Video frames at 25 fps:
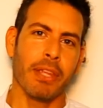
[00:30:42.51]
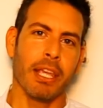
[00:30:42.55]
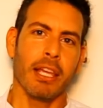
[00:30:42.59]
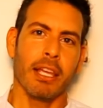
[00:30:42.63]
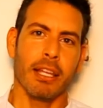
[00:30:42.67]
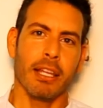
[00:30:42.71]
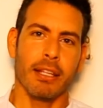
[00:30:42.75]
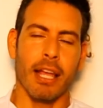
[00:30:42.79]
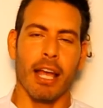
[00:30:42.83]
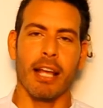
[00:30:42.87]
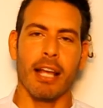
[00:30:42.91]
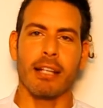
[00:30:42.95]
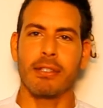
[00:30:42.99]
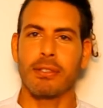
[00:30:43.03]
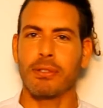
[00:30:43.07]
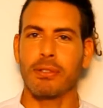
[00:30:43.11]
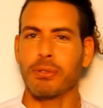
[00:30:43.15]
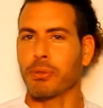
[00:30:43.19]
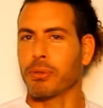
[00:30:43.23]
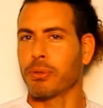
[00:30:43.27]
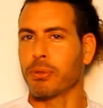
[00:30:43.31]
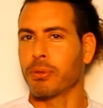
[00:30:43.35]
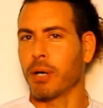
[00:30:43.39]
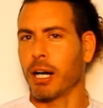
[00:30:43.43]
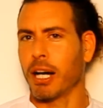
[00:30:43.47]
It has
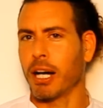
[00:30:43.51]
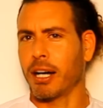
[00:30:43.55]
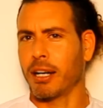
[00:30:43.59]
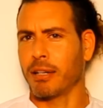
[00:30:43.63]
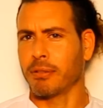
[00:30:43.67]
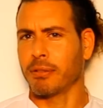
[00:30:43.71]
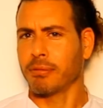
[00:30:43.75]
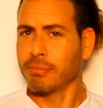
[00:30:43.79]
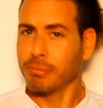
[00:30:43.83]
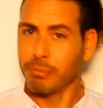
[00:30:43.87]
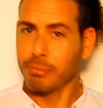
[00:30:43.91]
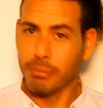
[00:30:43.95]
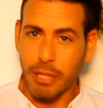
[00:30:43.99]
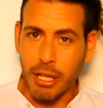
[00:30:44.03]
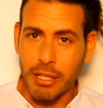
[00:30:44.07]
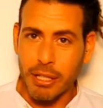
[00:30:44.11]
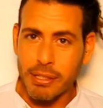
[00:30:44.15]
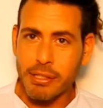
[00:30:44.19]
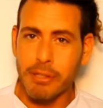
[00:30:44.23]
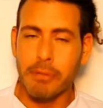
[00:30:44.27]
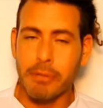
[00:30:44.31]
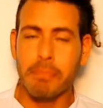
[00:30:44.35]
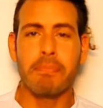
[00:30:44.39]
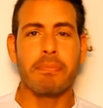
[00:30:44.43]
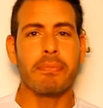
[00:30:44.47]
to
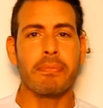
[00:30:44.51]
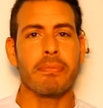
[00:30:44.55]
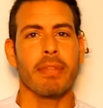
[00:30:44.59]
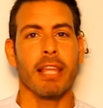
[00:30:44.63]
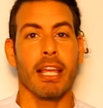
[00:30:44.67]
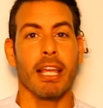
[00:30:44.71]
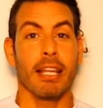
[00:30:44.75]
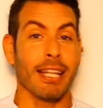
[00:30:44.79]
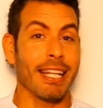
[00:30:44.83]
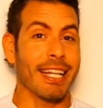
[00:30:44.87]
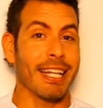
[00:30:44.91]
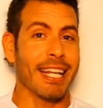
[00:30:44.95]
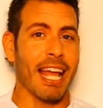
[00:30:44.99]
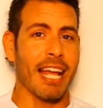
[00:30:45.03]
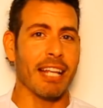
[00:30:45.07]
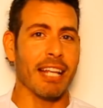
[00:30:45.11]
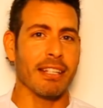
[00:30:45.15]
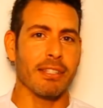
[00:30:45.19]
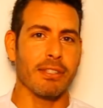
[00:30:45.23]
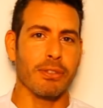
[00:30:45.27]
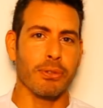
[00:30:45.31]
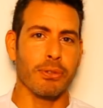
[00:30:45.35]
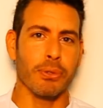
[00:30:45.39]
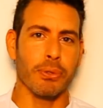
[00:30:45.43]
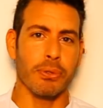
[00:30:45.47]
blossom and then it has
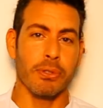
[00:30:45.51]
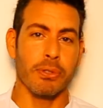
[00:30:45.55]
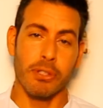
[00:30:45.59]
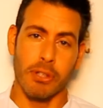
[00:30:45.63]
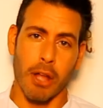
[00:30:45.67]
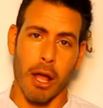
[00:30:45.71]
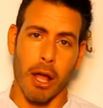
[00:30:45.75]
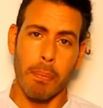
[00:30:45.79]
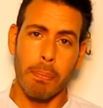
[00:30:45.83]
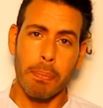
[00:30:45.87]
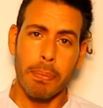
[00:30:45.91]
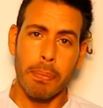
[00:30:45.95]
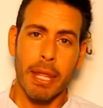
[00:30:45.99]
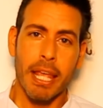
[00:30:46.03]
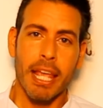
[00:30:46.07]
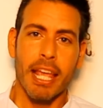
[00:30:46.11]
to stop.